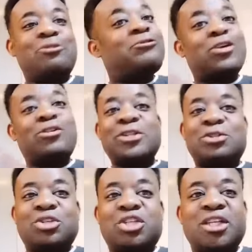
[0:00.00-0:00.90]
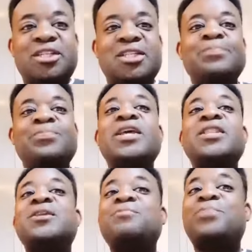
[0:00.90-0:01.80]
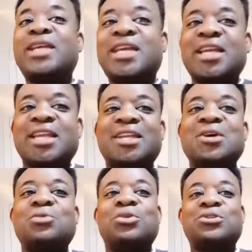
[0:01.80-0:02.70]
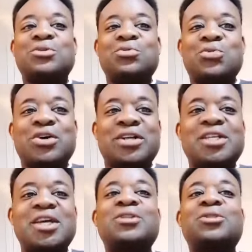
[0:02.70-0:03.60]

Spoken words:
Referring to Jesus, in the beginning was the word